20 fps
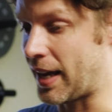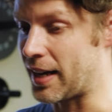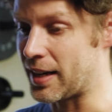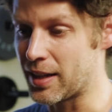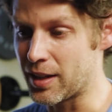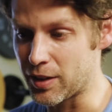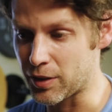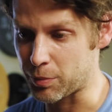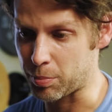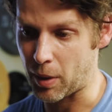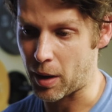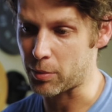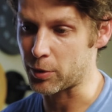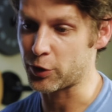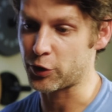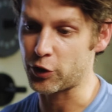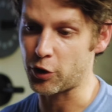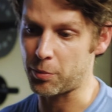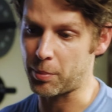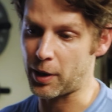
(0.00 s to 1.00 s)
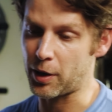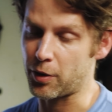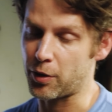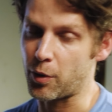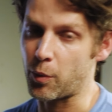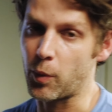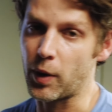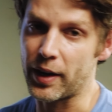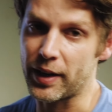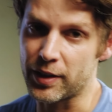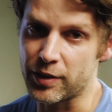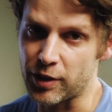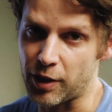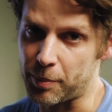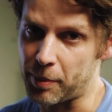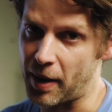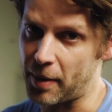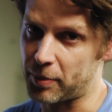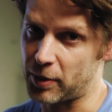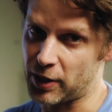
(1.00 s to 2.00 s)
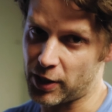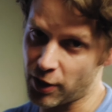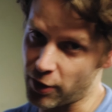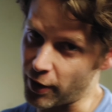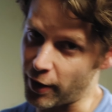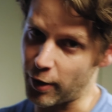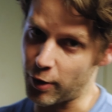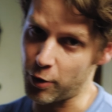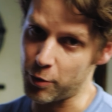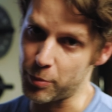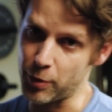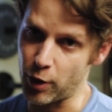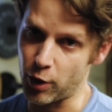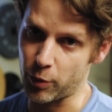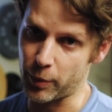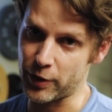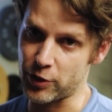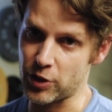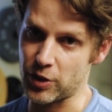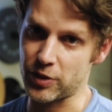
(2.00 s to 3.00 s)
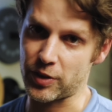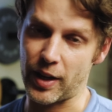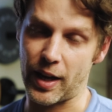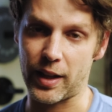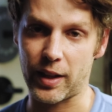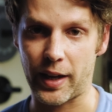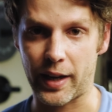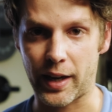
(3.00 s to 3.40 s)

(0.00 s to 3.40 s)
That is probably still better than what ends up happening here at home though, which is that